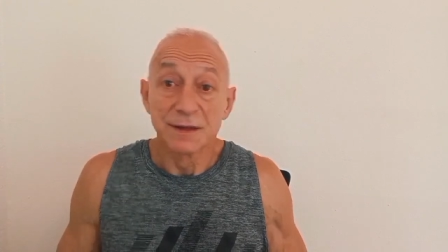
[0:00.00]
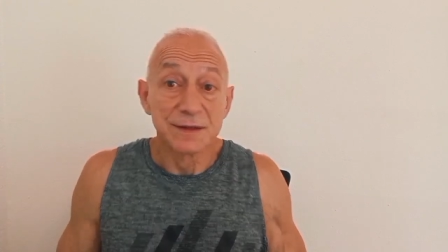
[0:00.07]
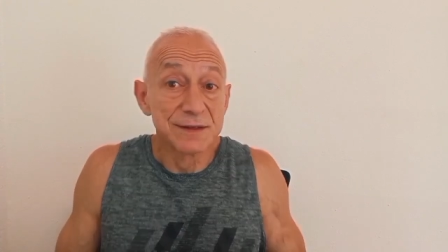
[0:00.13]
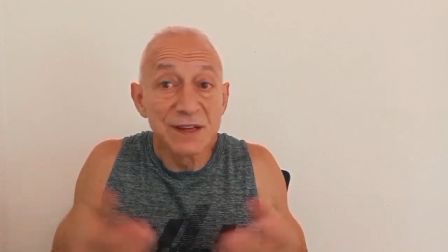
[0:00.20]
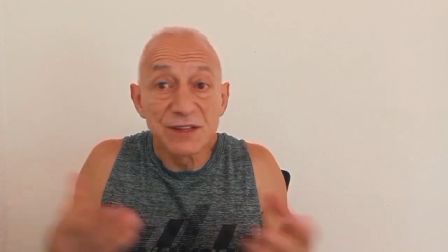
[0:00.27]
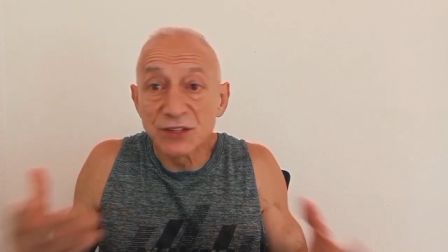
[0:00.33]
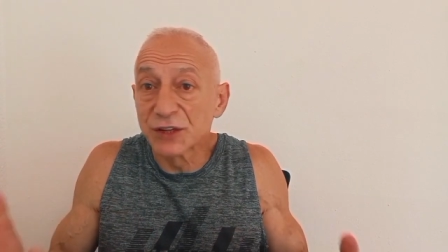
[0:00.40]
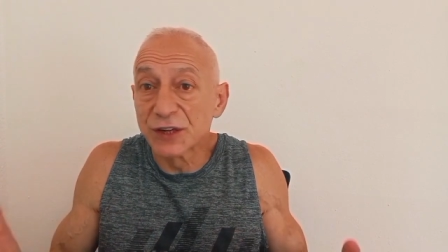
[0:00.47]

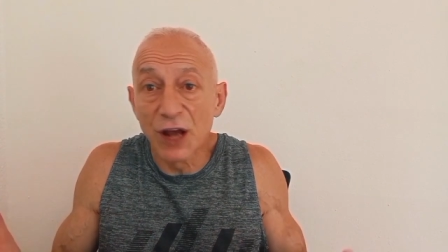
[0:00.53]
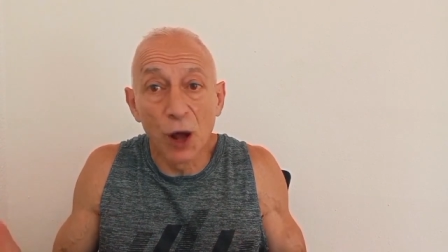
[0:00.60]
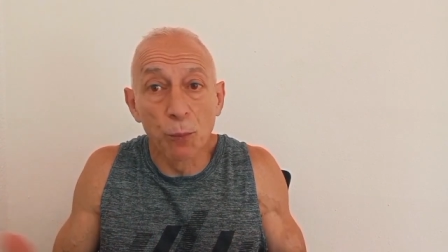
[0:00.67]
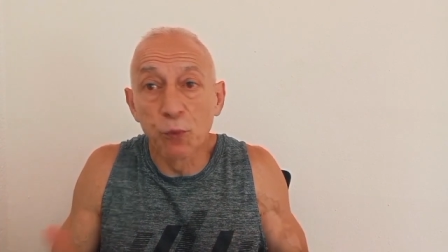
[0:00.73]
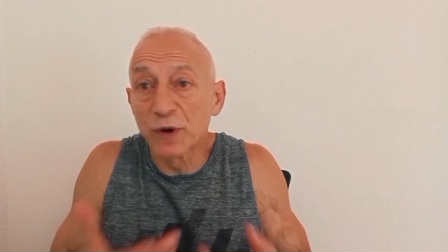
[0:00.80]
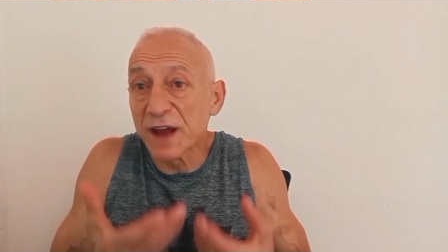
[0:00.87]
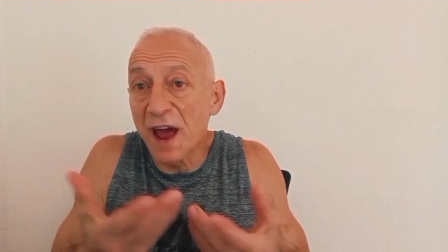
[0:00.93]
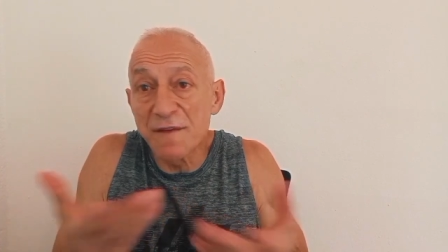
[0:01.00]
This could
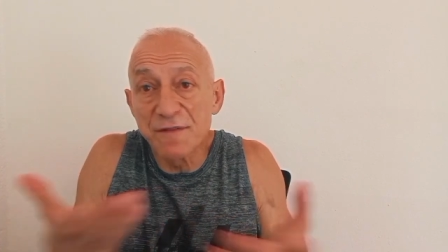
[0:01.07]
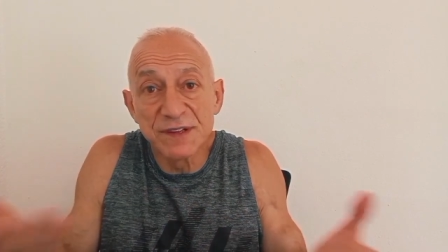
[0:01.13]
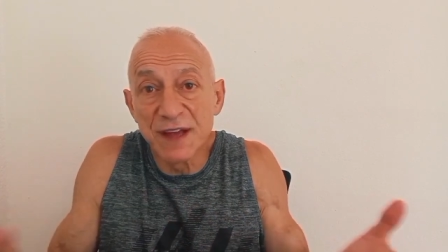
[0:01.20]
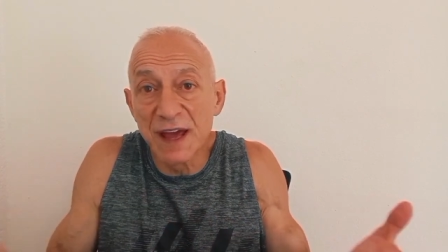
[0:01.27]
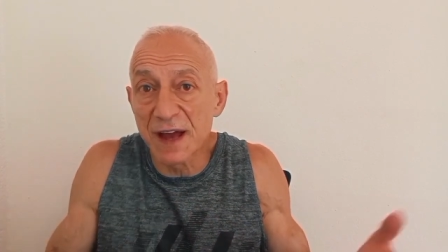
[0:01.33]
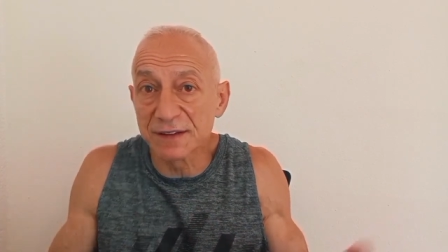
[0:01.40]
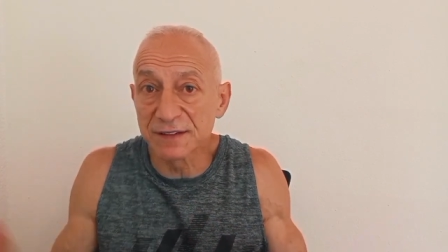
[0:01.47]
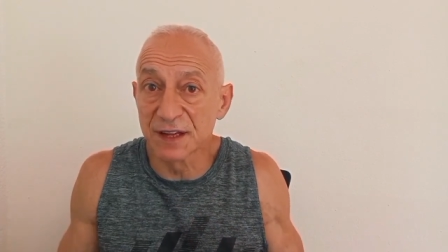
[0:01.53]
help with
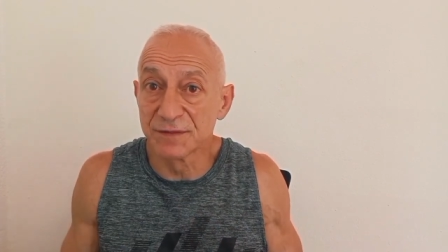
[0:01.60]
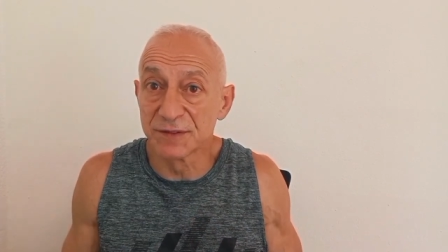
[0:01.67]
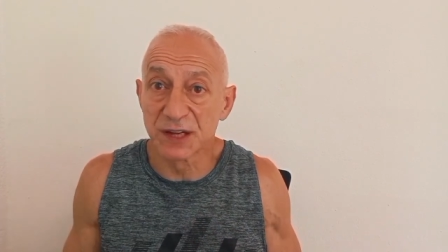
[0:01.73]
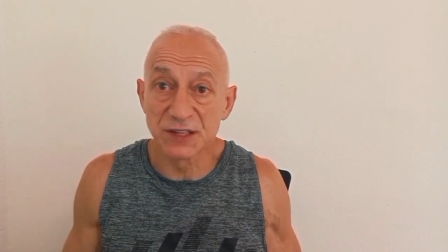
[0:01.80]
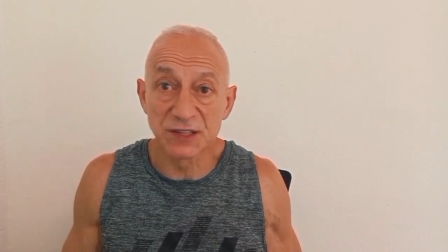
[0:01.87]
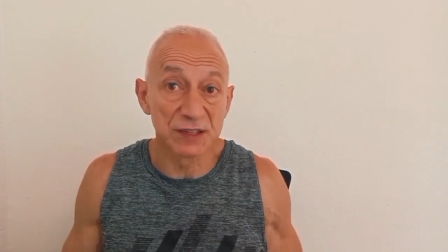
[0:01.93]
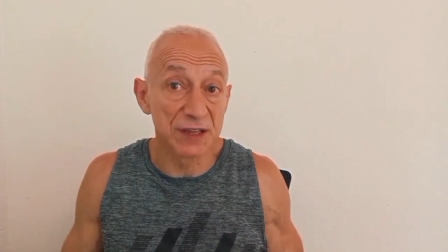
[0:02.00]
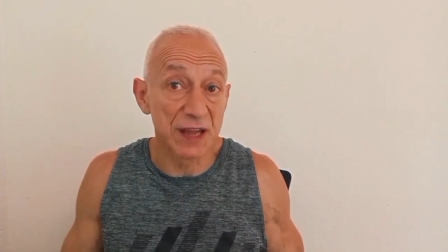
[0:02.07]
everyday
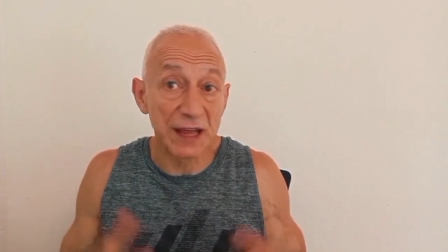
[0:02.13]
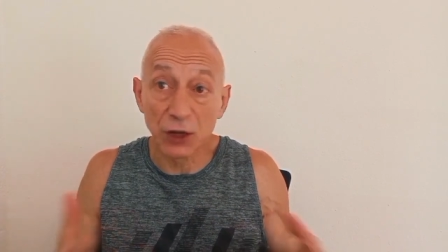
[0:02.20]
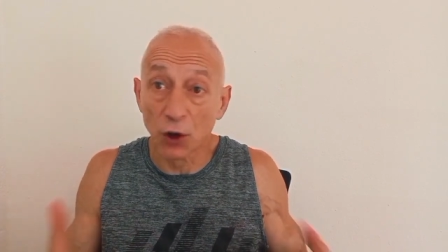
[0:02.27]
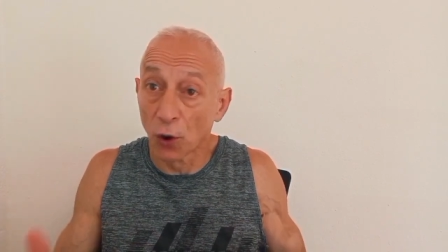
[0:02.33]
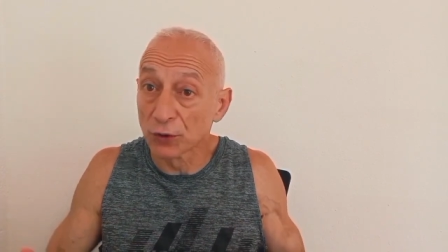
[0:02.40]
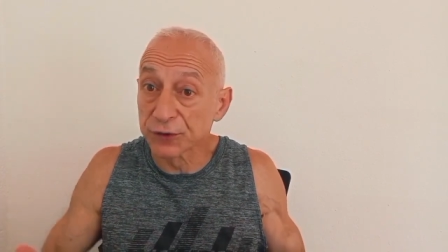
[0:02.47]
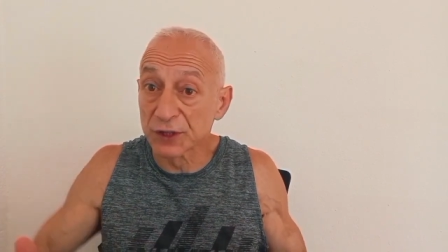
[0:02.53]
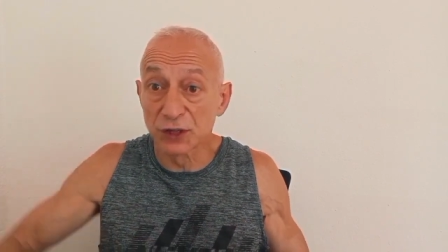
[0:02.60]
activities like
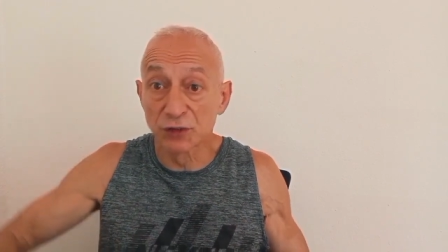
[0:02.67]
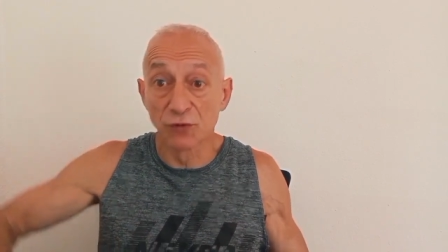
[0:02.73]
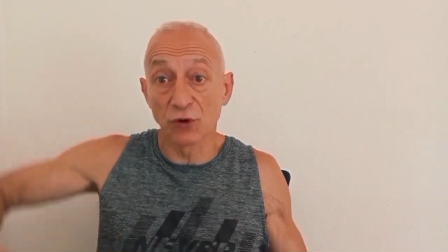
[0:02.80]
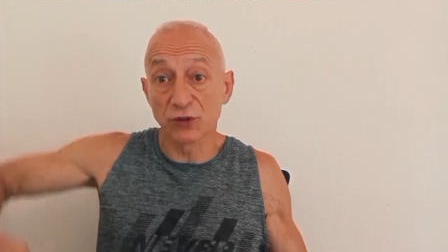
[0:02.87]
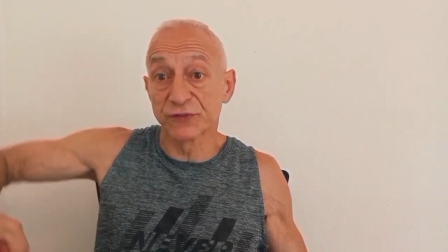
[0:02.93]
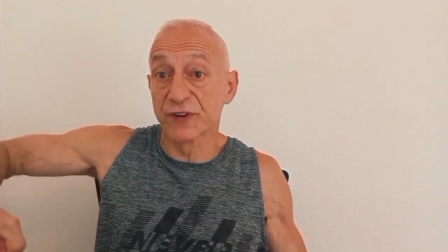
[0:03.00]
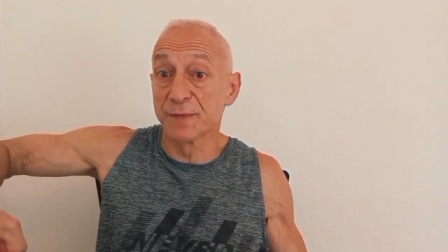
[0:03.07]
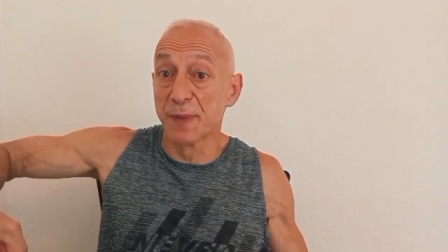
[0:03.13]
holding a
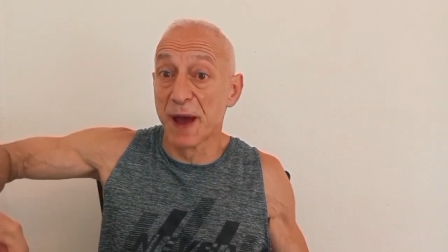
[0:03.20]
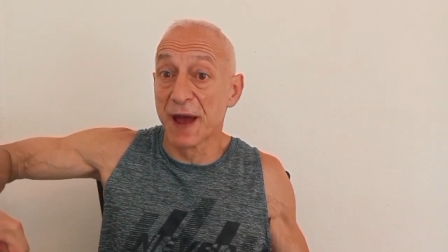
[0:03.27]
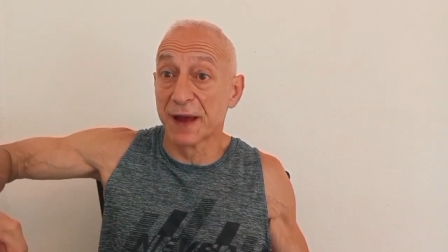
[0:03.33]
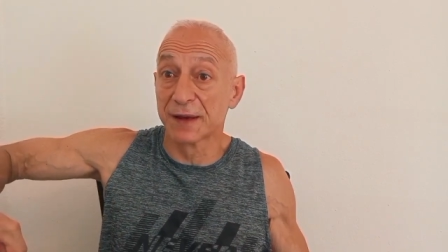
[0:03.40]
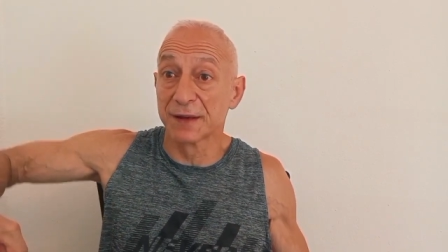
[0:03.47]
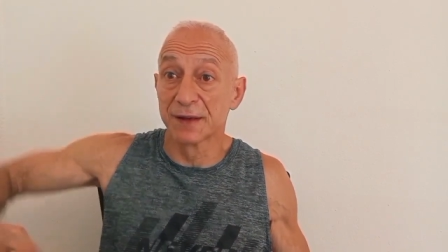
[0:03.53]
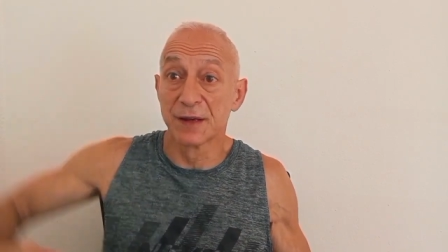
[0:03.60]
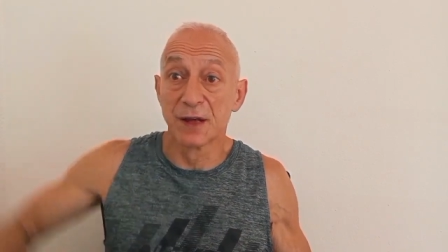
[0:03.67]
grocery
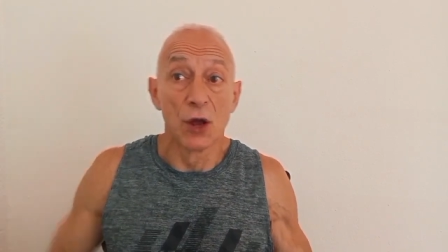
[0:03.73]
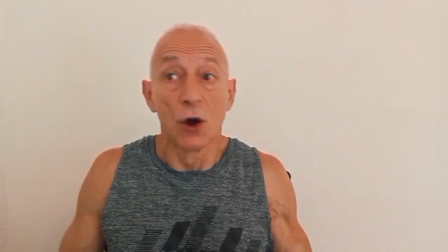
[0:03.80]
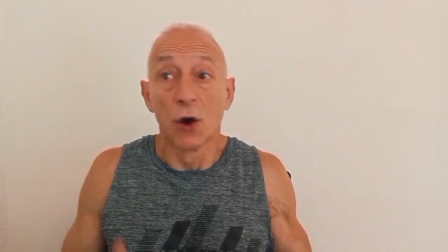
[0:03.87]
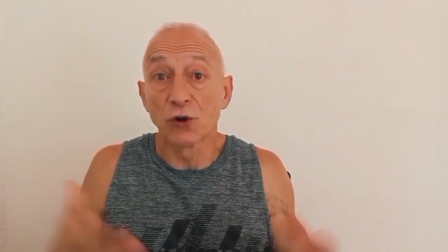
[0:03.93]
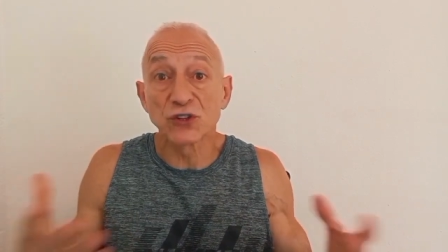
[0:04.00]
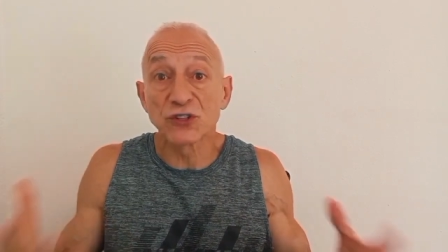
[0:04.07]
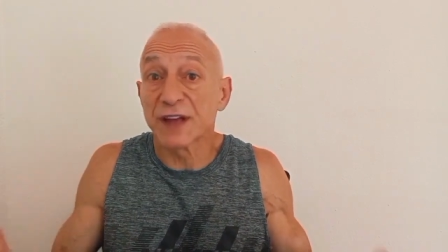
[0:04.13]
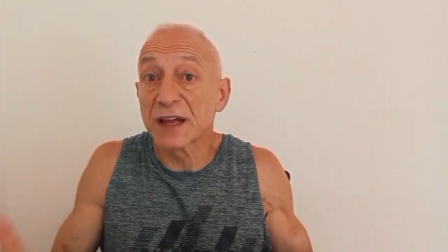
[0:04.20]
bag
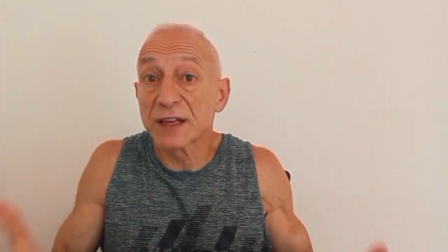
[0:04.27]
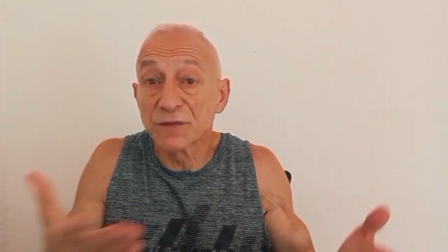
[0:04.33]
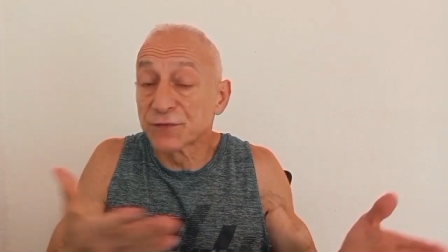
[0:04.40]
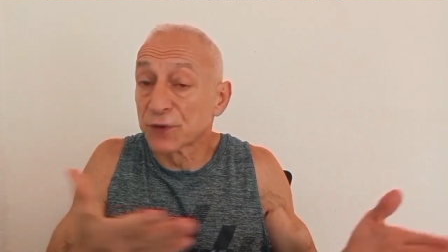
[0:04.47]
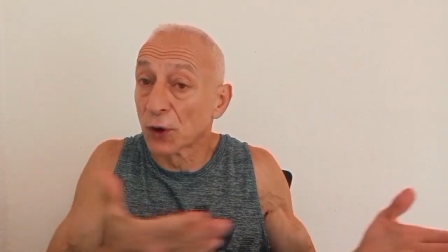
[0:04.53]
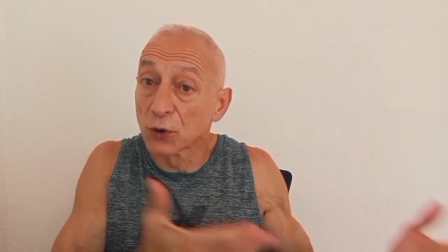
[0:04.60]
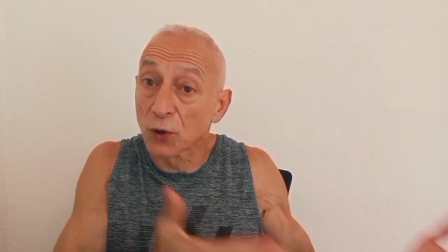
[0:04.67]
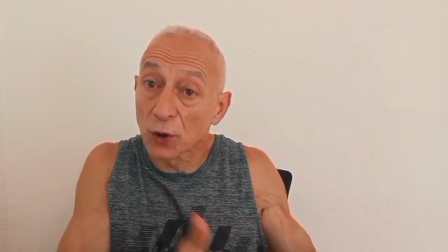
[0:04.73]
or standing
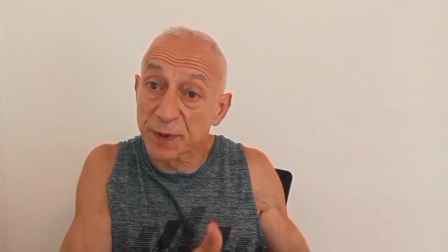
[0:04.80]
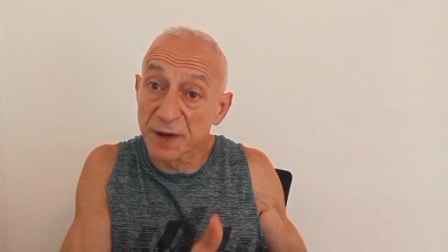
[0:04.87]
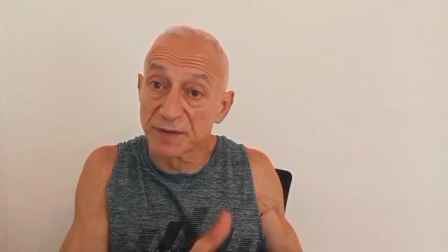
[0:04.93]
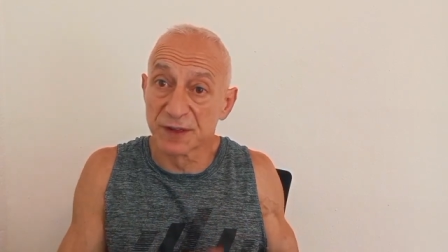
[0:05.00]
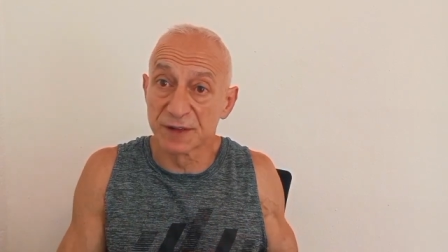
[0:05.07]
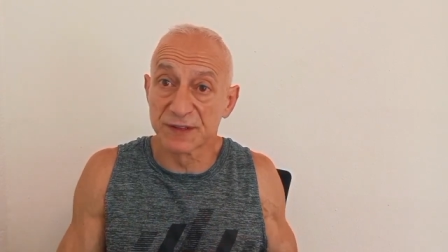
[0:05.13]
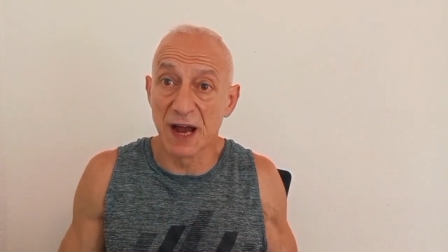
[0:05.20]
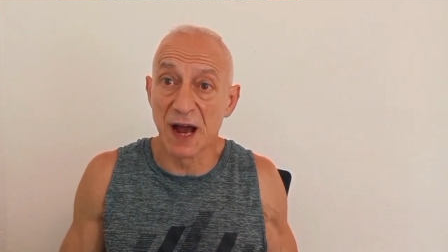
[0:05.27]
for a long
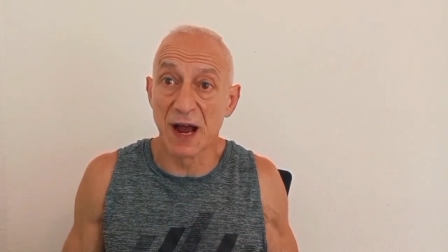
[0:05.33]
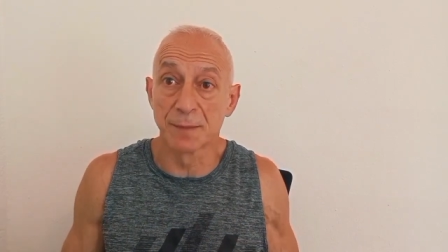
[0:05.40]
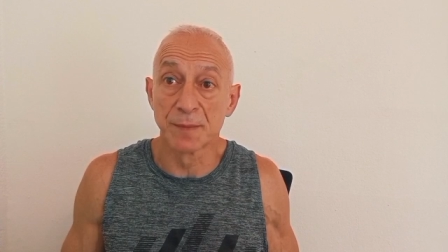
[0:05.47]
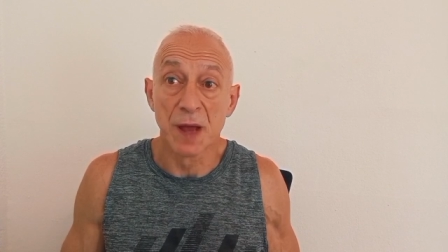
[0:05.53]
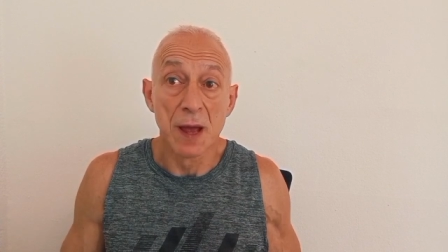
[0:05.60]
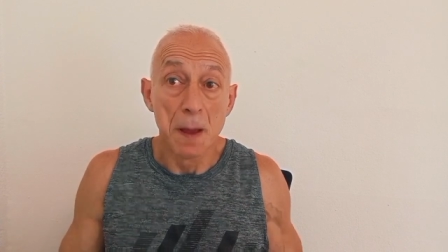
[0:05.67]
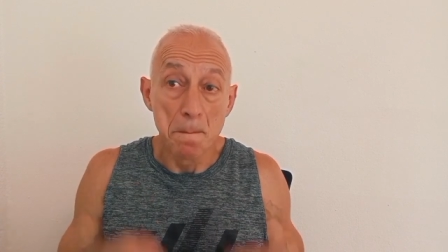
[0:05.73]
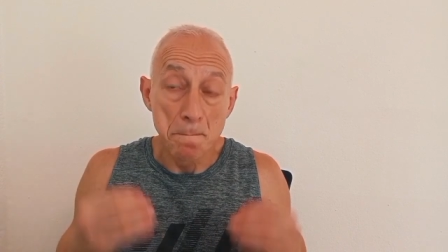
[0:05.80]
period of time,